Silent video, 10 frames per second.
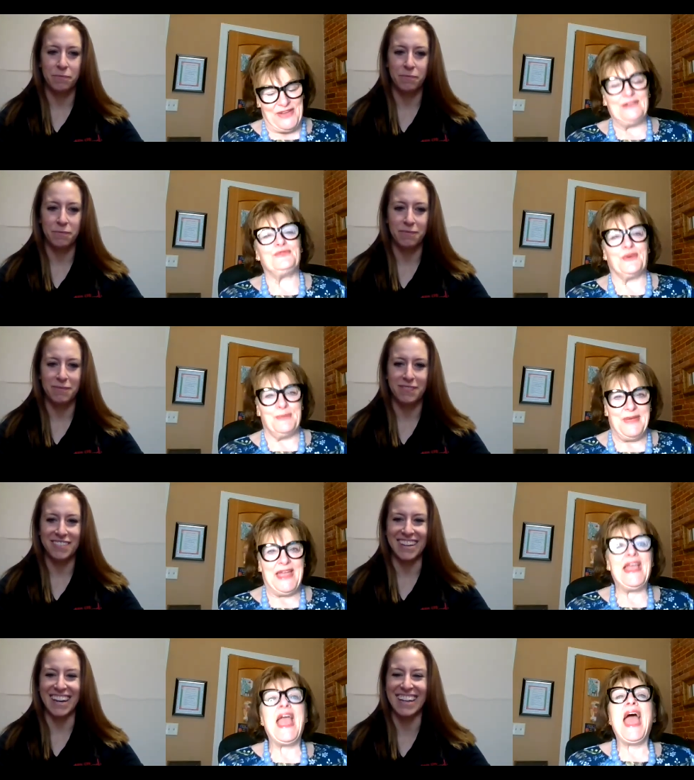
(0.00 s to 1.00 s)
Speaker 1: a feat for
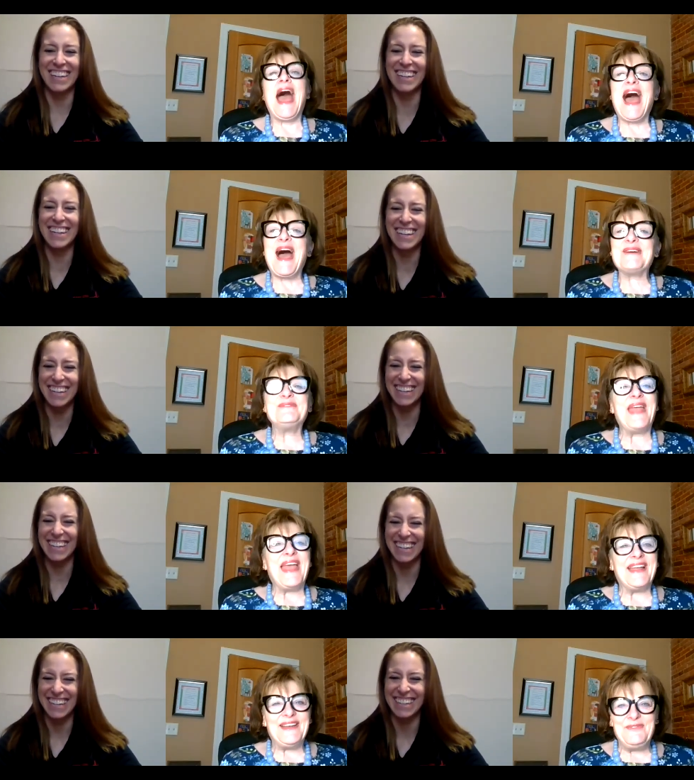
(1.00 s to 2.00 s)
me.
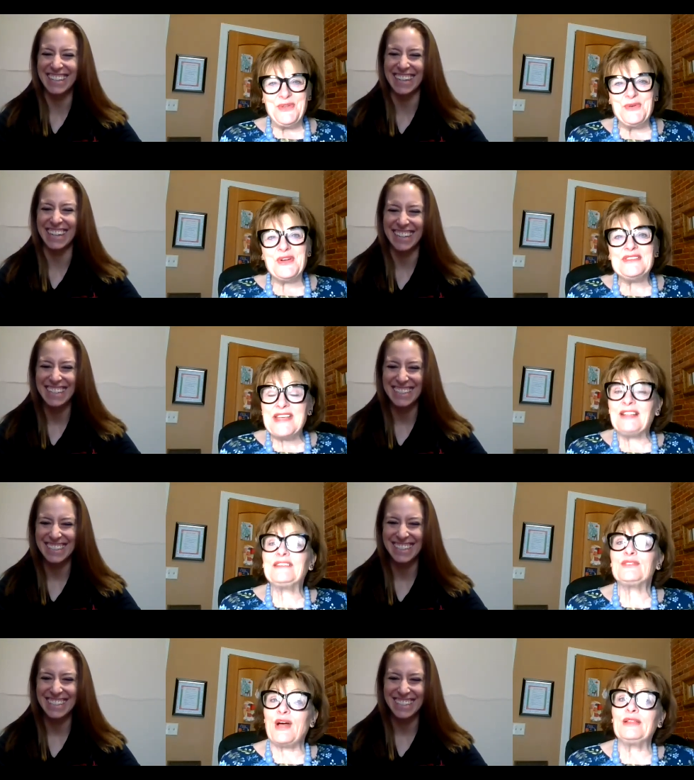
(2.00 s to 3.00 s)
Um, and if you could
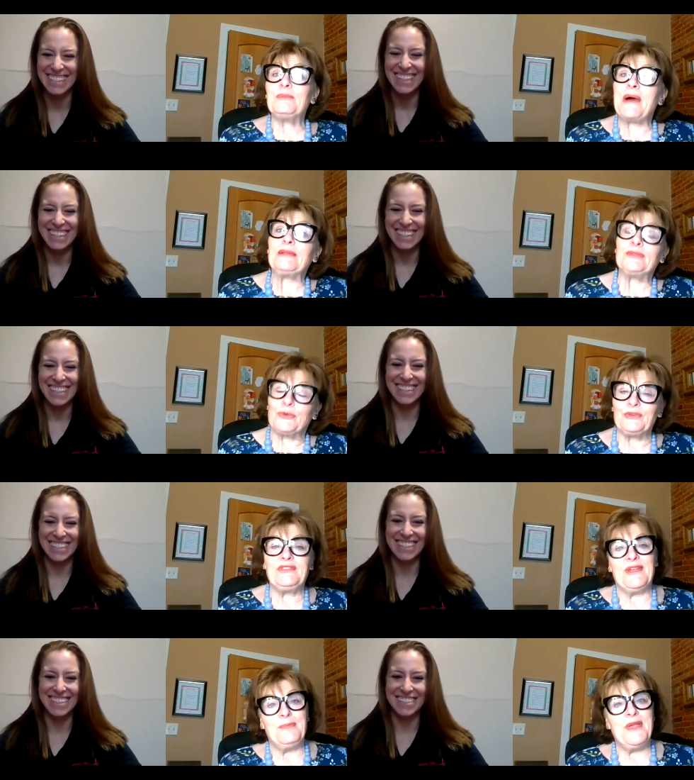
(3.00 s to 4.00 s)
tell us all about
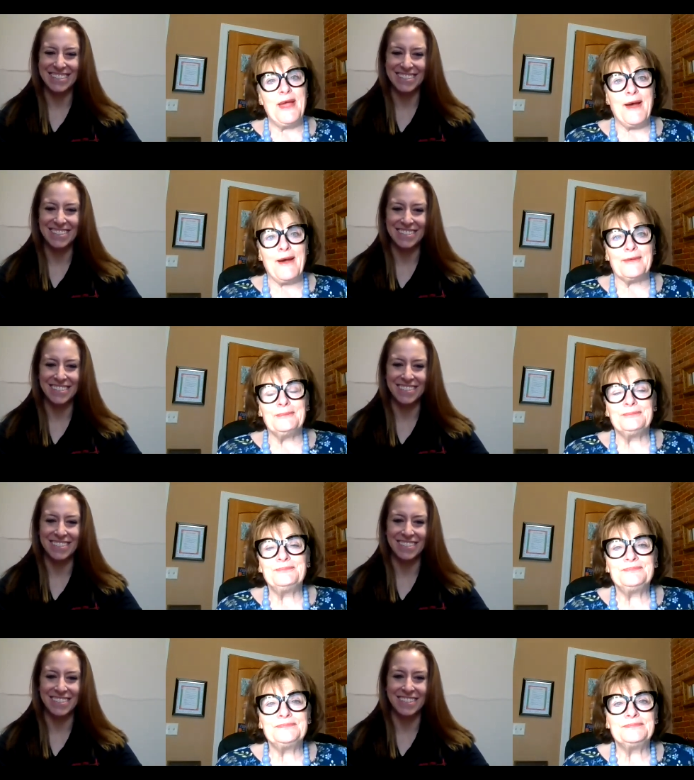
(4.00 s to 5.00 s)
Learn C P R.
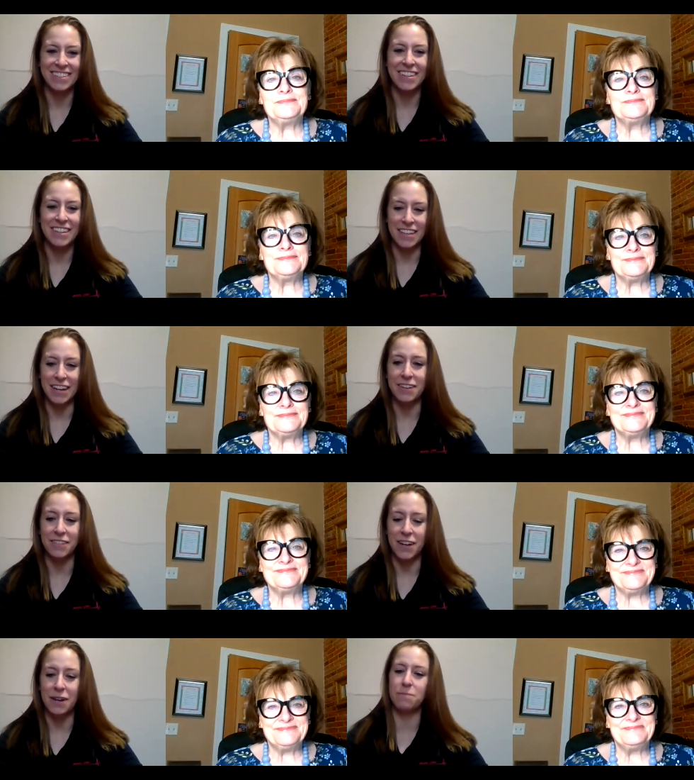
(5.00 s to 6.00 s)

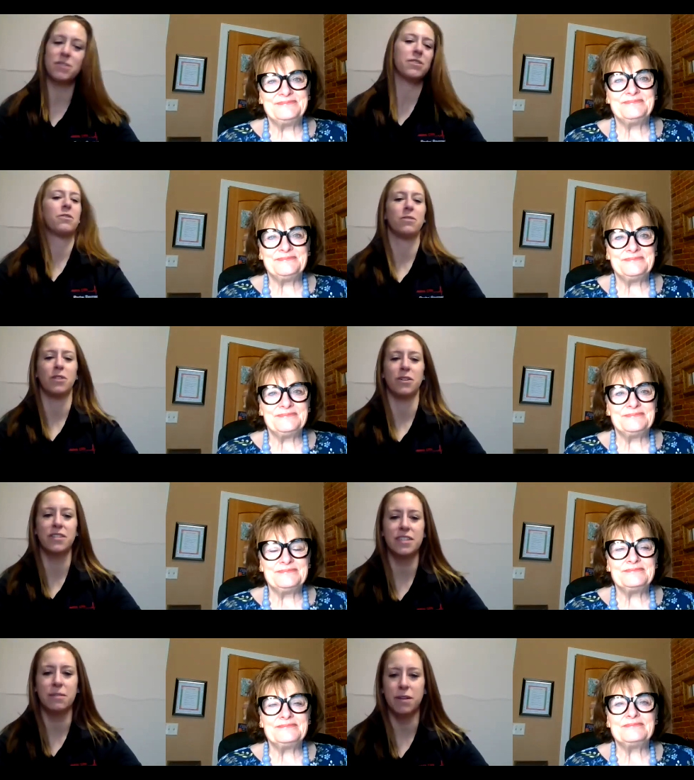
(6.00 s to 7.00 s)
Yeah,
Speaker 2: um, so
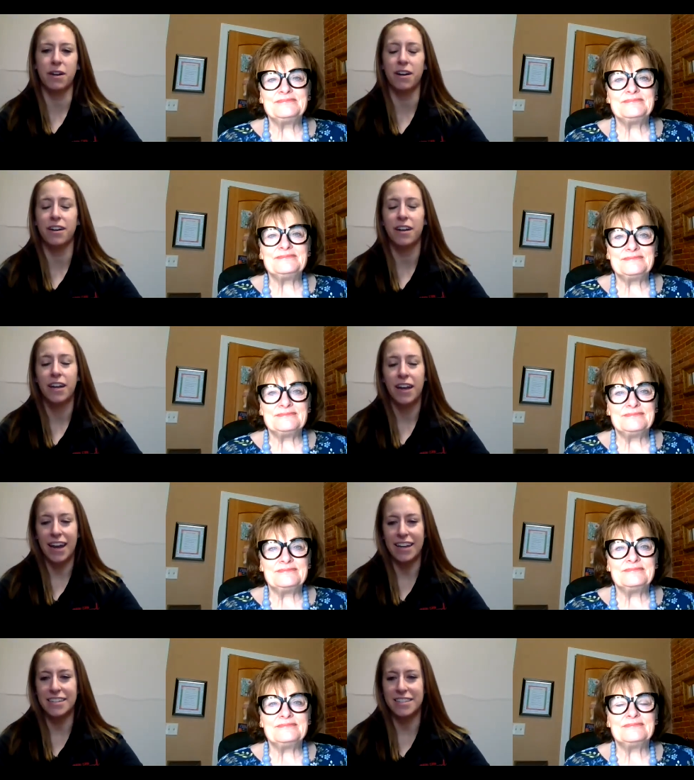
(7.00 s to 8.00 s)
Learn C P R,
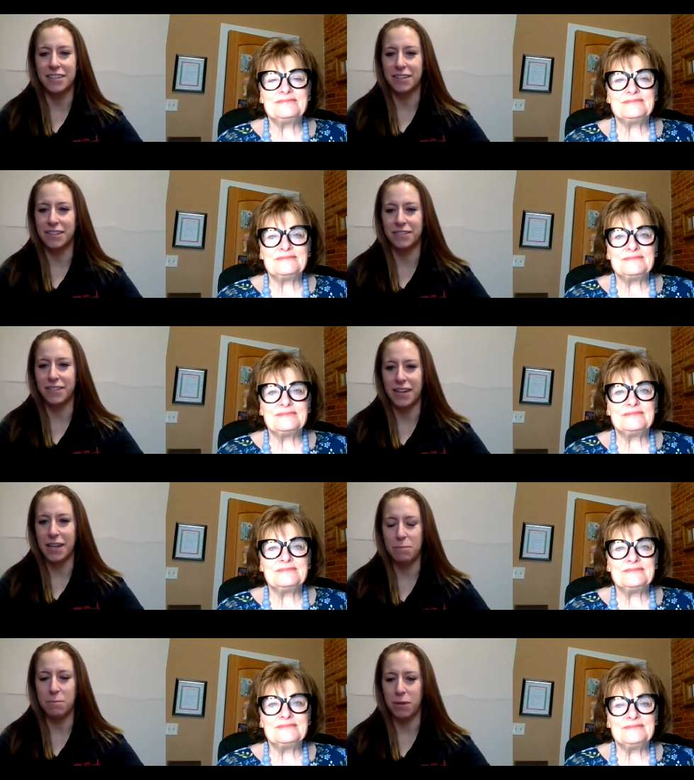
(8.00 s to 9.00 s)
as the
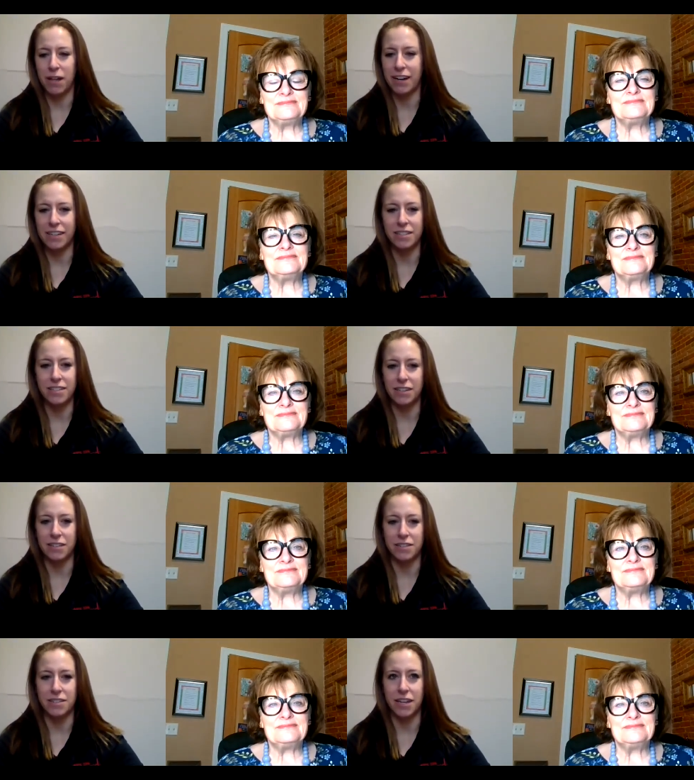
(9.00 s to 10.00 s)
name implies,
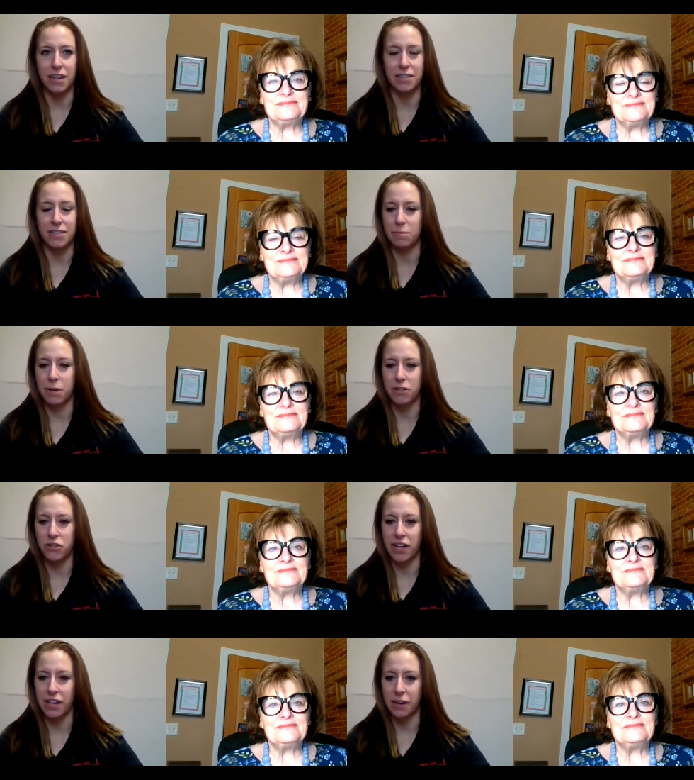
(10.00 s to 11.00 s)
is a C P R
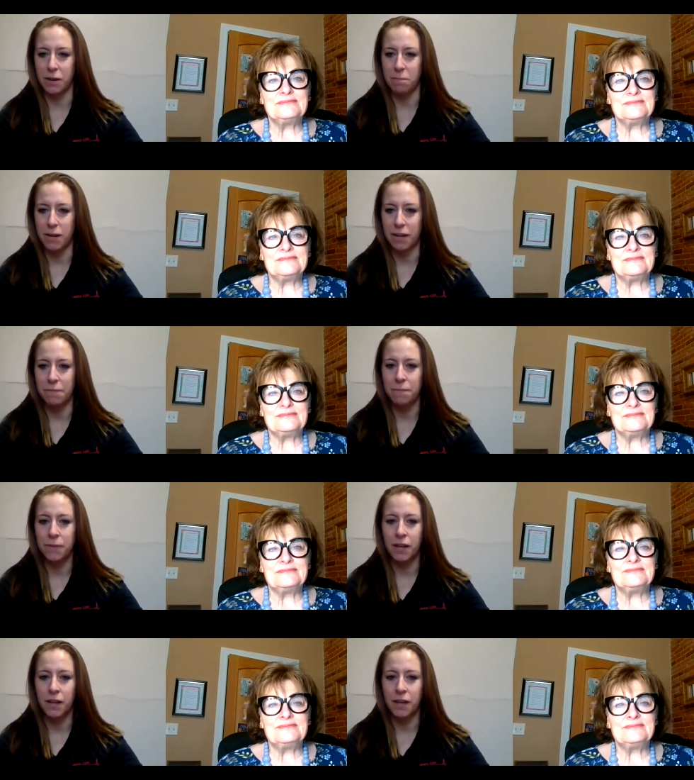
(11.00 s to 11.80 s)
training company.